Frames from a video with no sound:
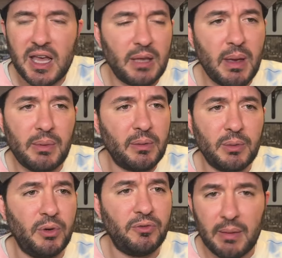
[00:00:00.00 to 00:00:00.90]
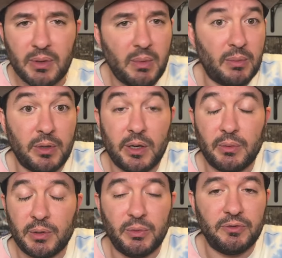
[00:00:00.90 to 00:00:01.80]
they may be able to move up, they may be
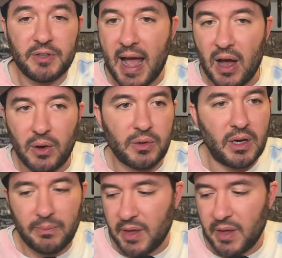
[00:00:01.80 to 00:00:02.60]
able to move down.